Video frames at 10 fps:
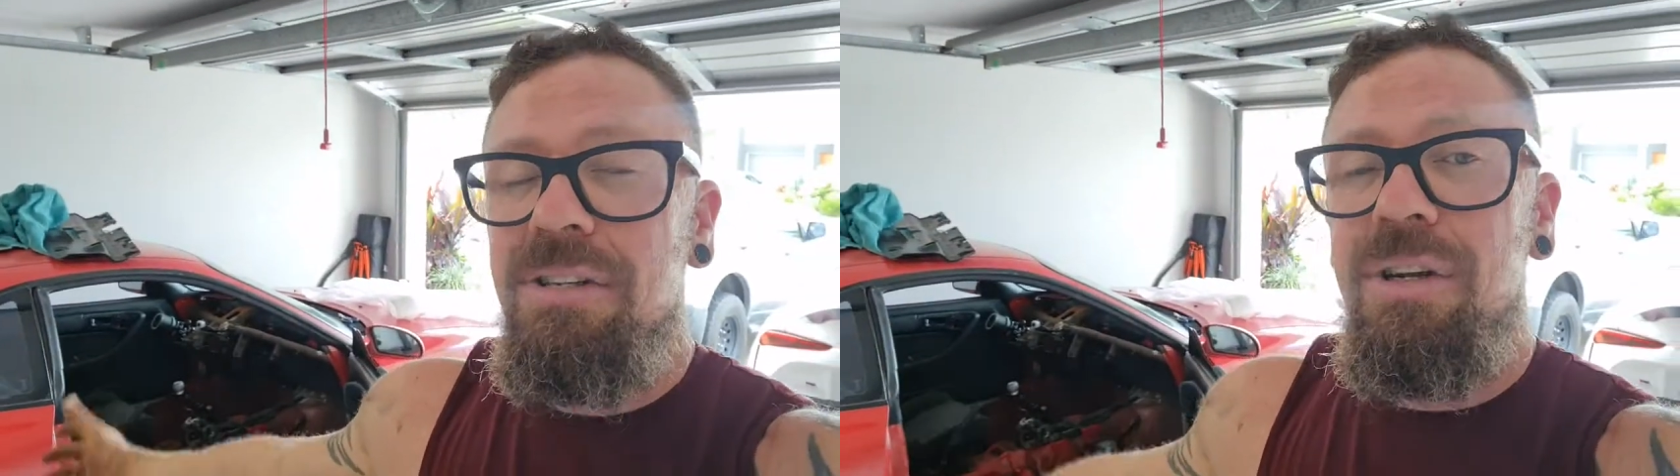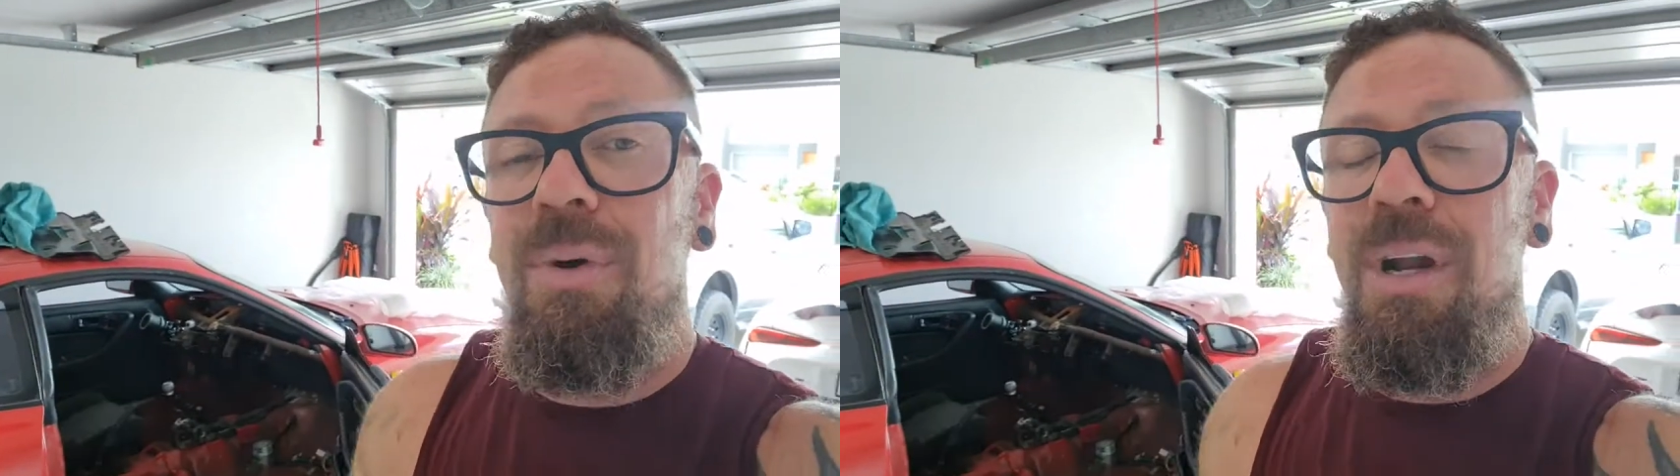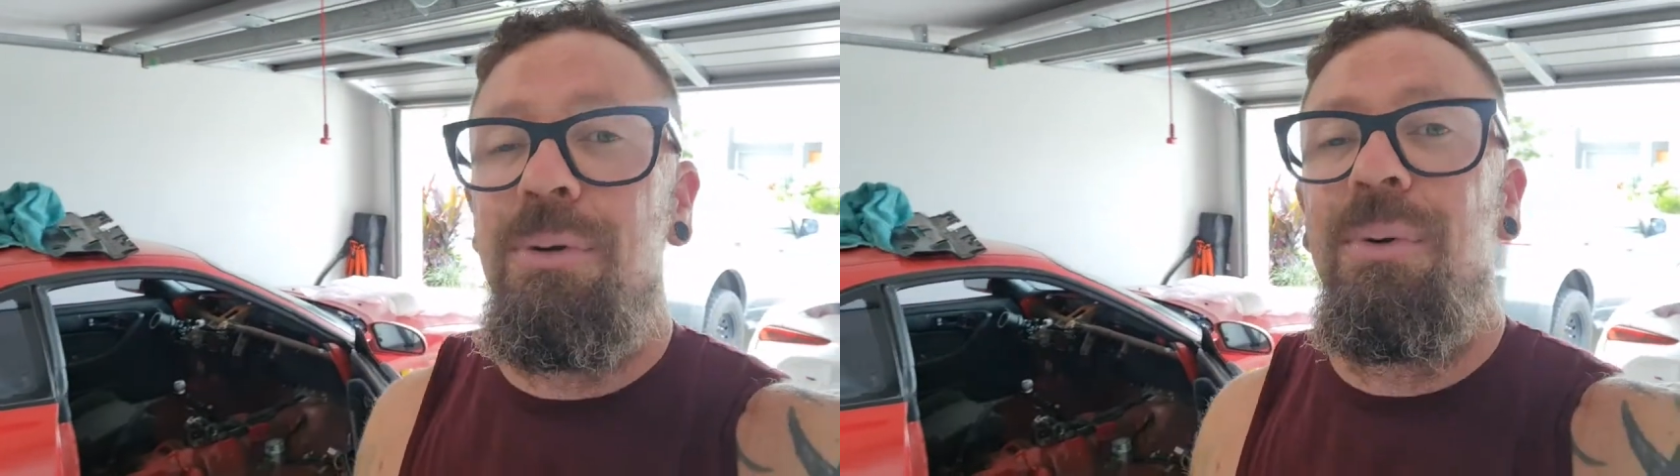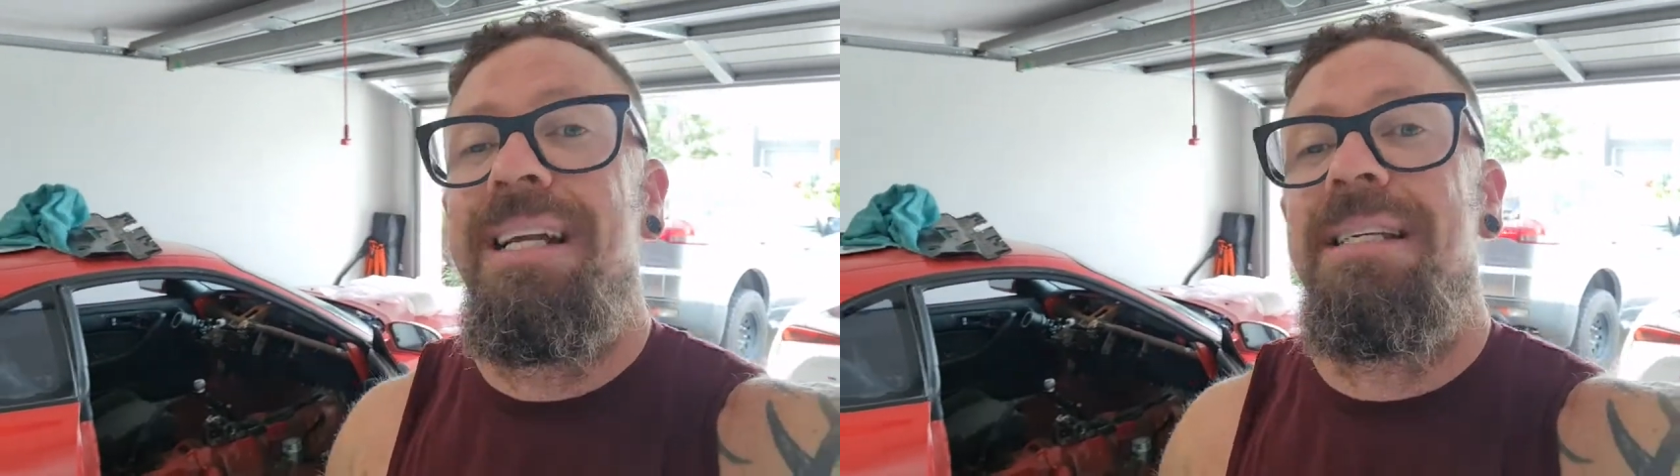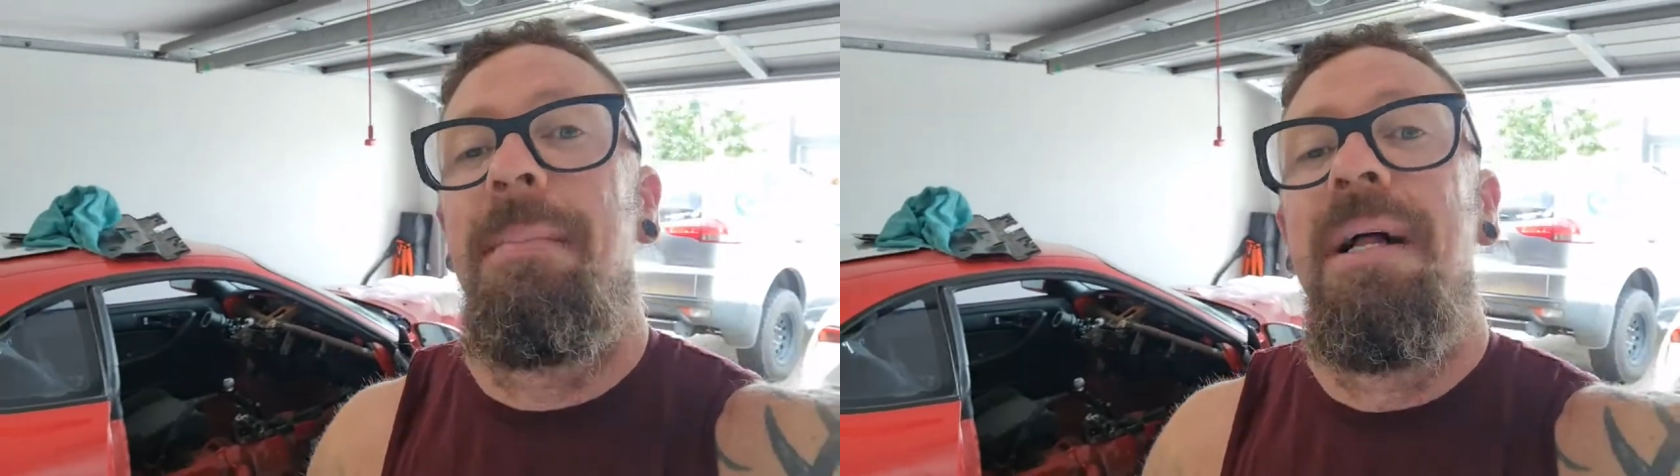So what I'm doing
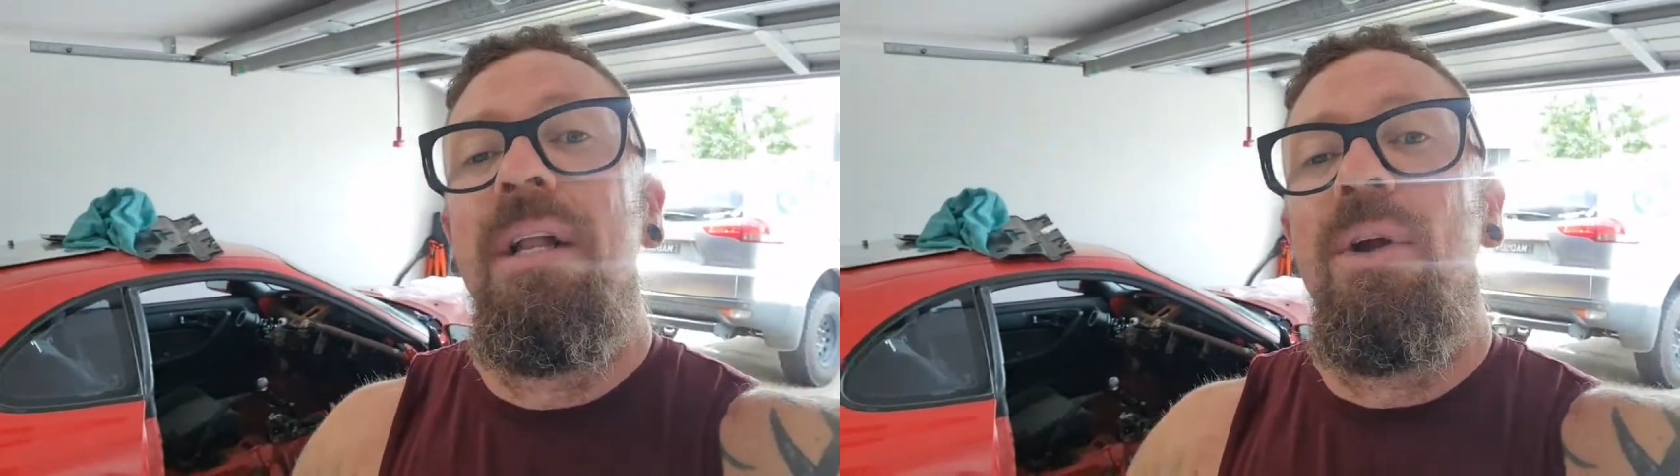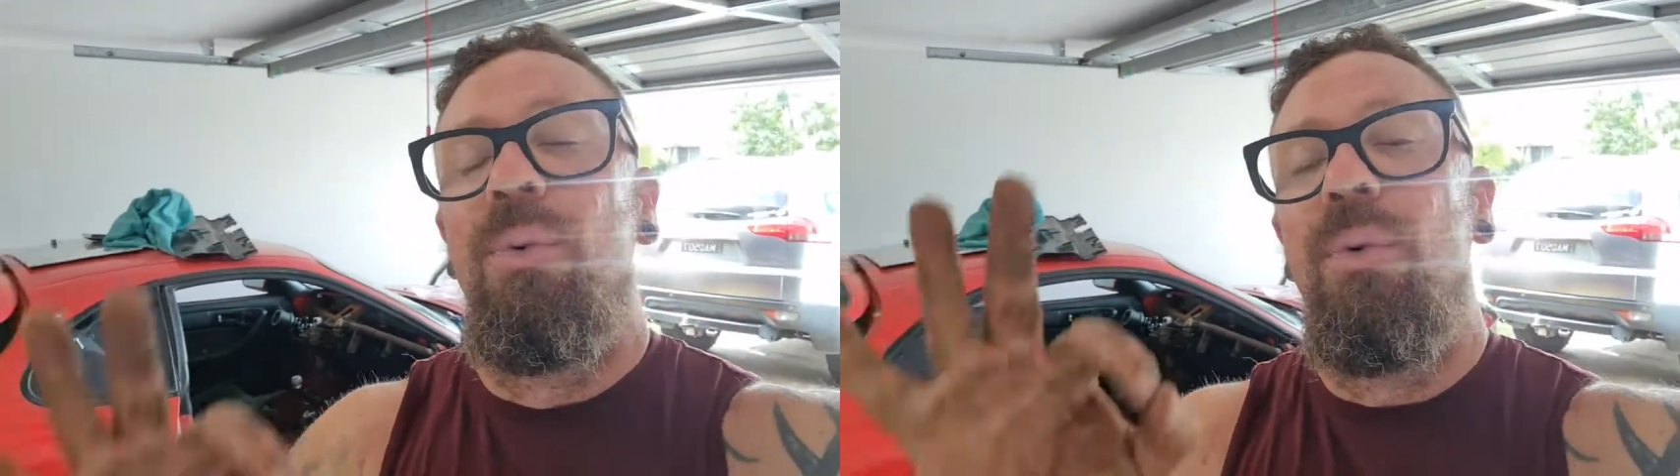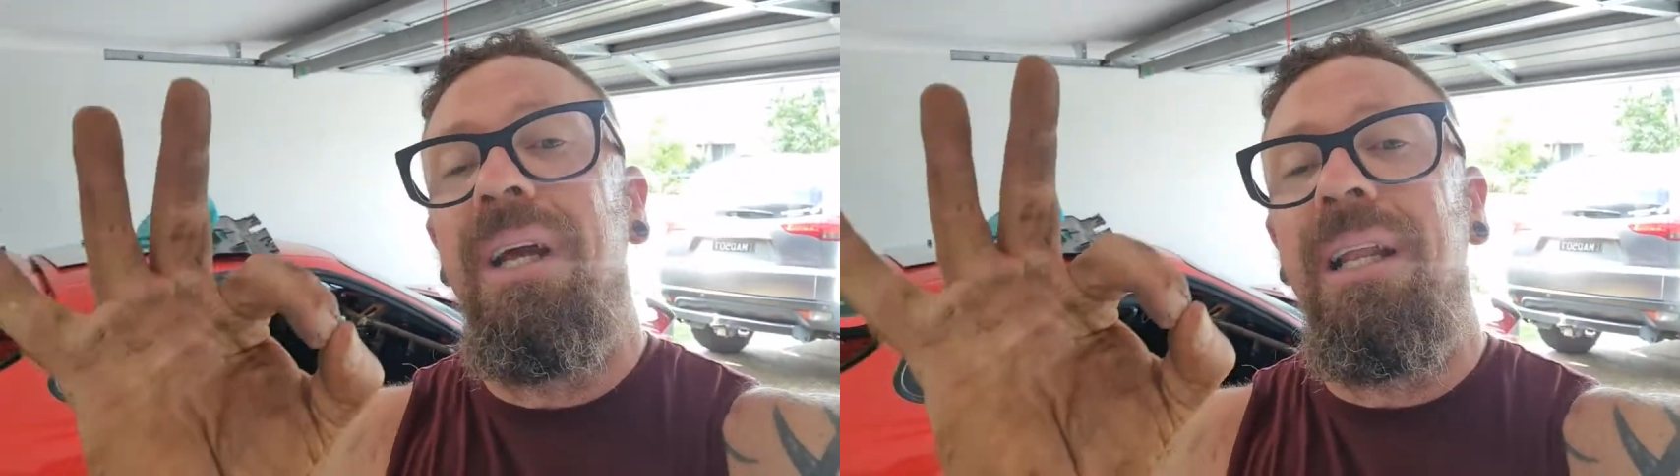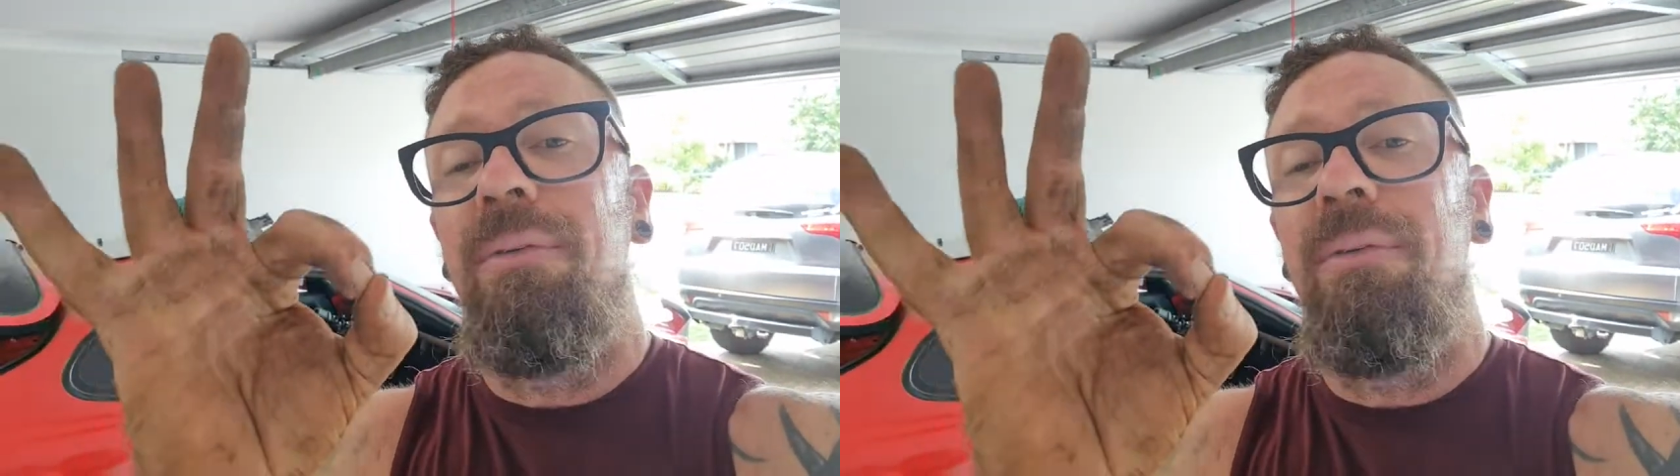is I'm really,